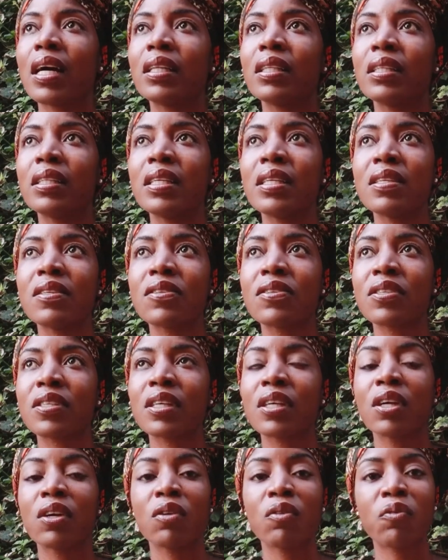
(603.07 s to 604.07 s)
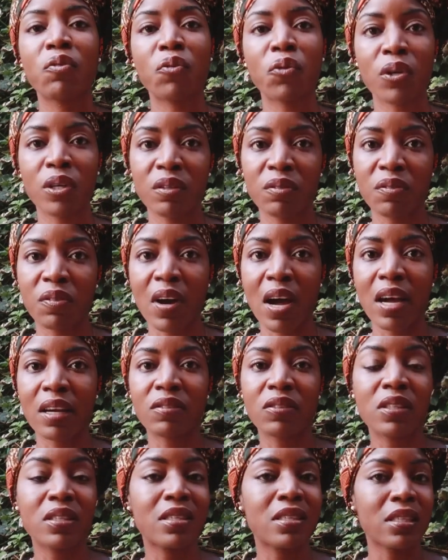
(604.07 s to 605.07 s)
least
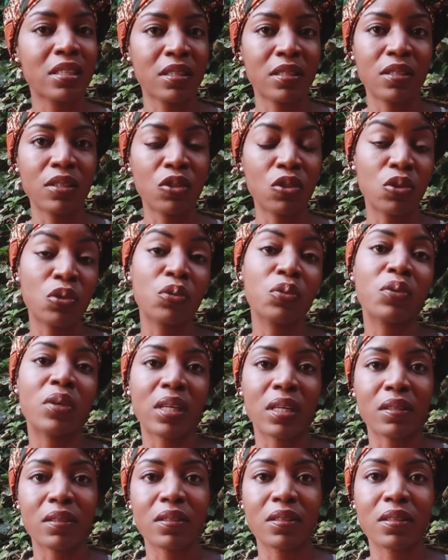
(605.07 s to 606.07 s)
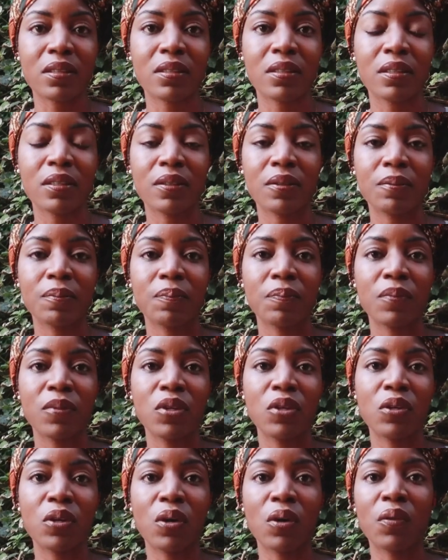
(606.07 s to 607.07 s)
45 to 60 students,
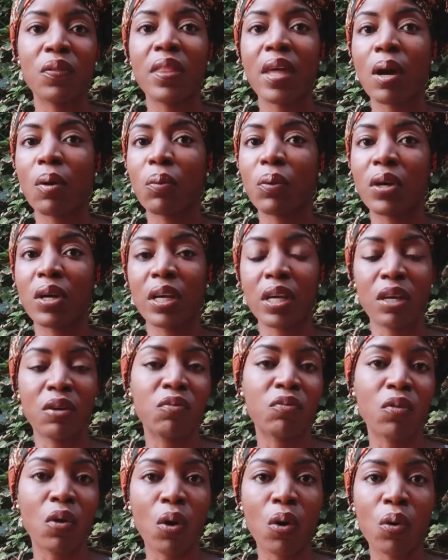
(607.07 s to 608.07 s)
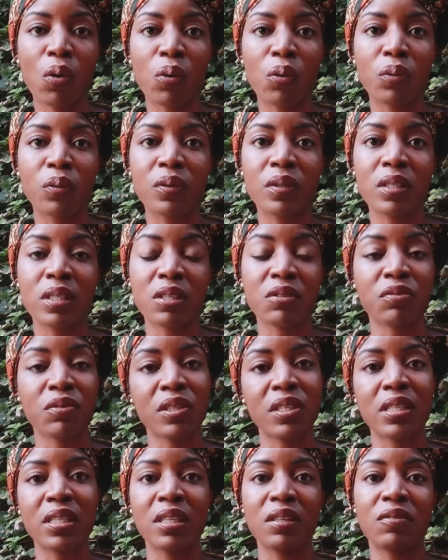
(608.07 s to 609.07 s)
that were enrolled to
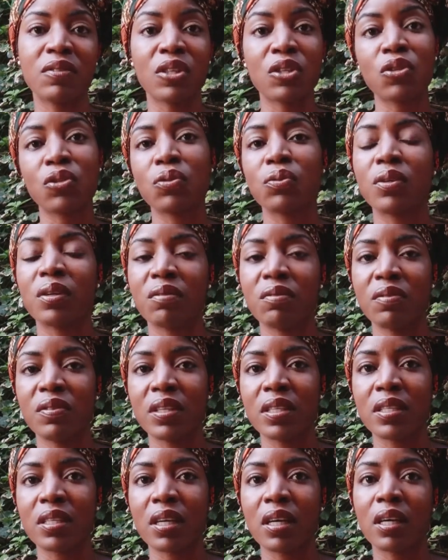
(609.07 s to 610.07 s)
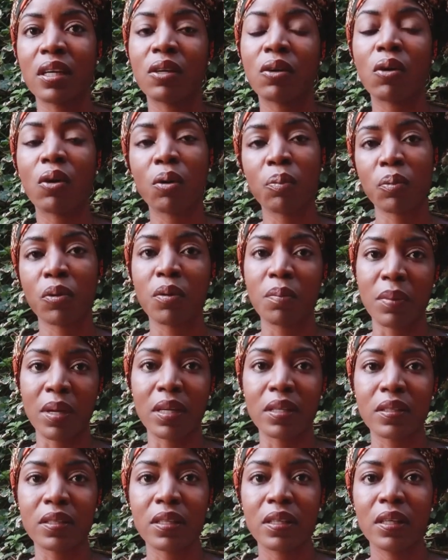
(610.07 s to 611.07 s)
receive the student visa or
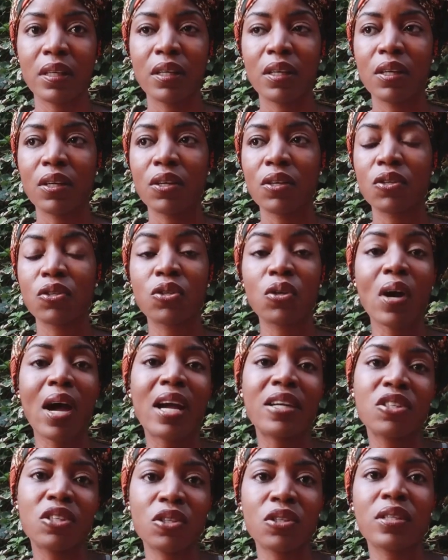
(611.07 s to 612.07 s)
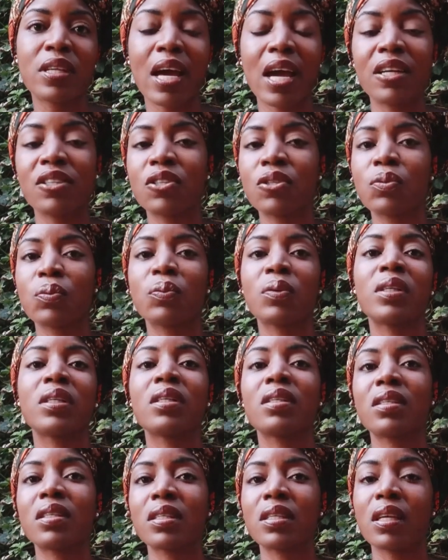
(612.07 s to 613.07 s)
permit. So I just
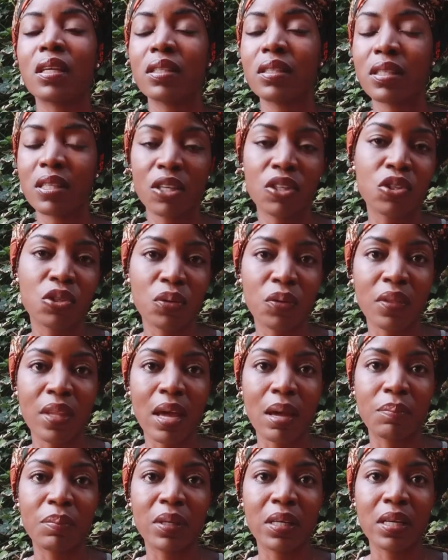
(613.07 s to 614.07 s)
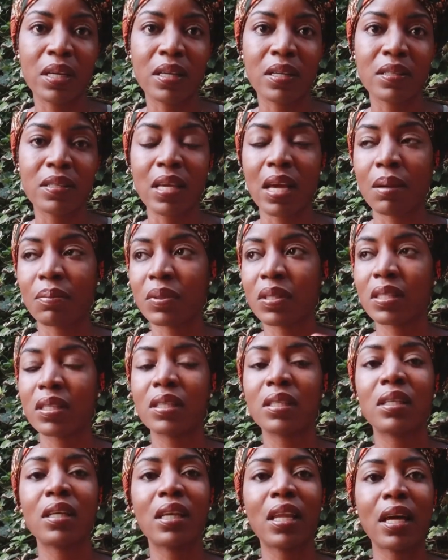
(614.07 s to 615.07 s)
wanted to touch on that, because I'm
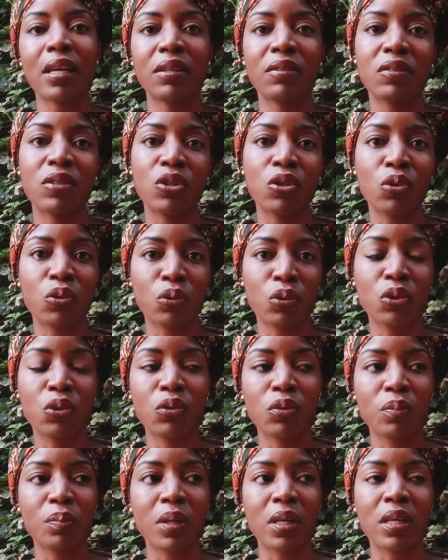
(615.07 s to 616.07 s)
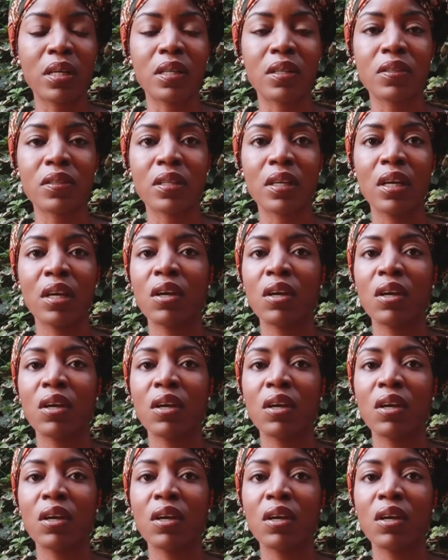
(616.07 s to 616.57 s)
seeing a lot of the YouTubers